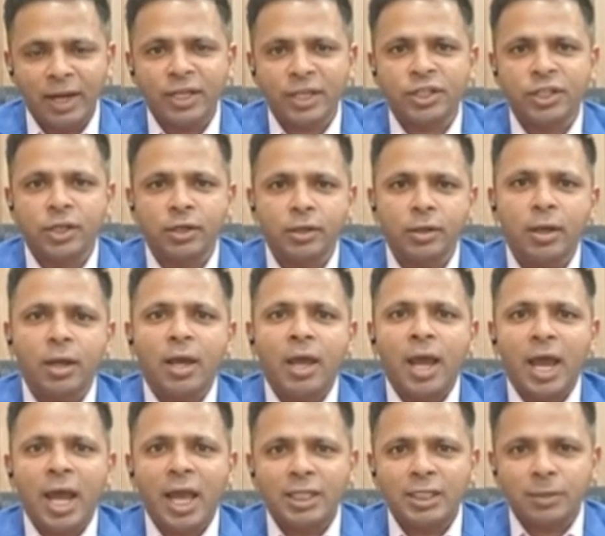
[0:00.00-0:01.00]
election
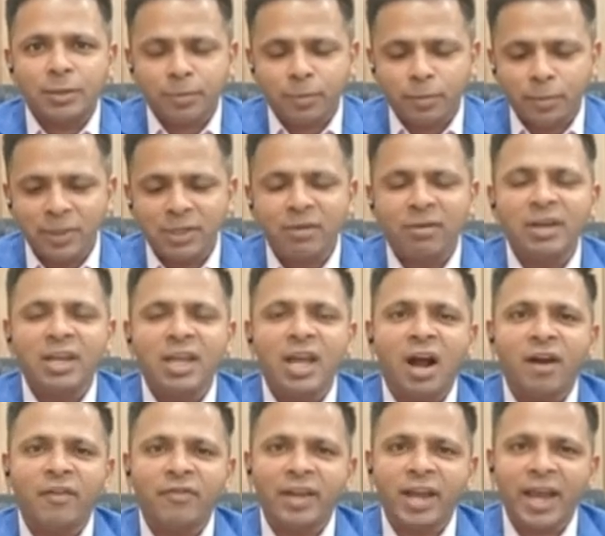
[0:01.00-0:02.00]
and
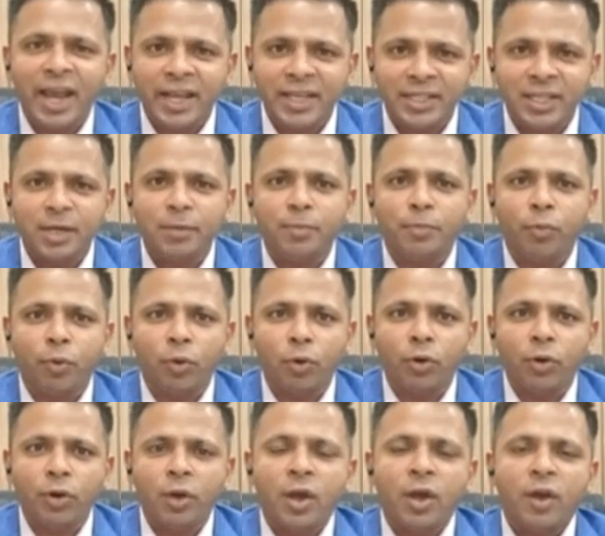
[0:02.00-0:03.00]
specifically after exit
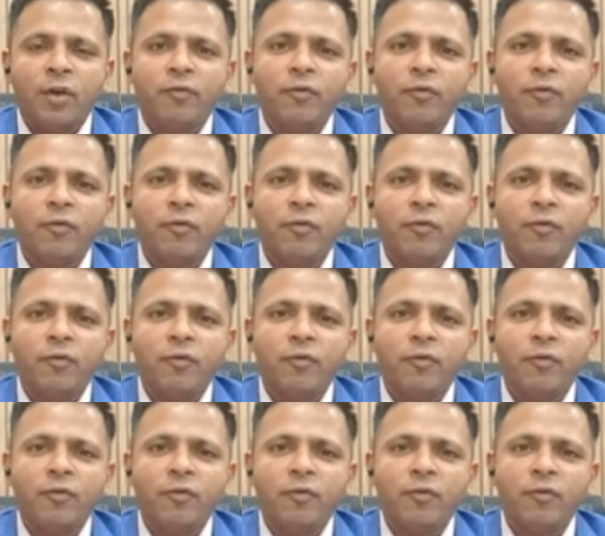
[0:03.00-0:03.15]
poll,